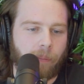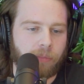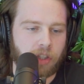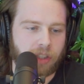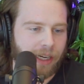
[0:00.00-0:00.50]

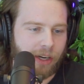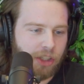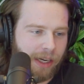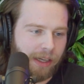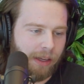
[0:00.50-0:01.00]
just to kind of
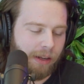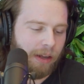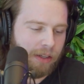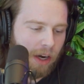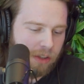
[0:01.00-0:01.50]
check in
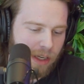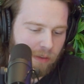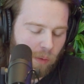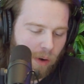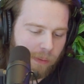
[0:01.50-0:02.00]
and talk to
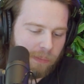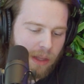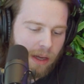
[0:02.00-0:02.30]
everyone.